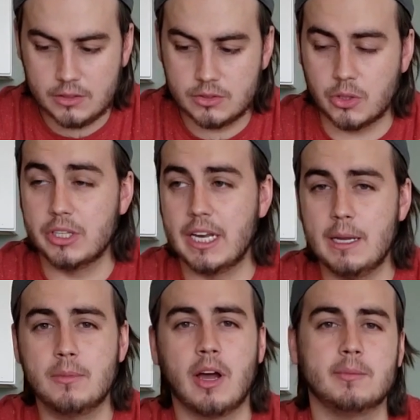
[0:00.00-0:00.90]
So the
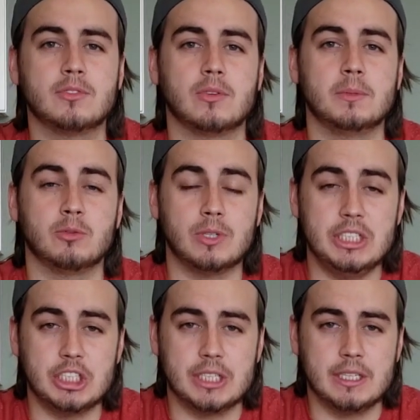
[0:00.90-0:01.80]
name comes from the
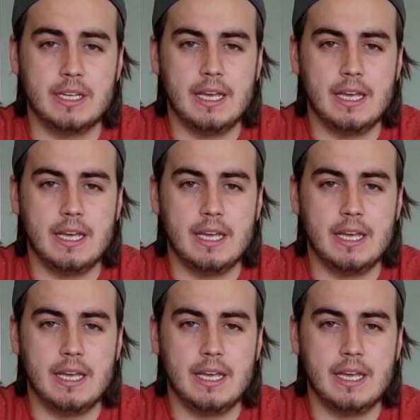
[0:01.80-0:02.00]
region,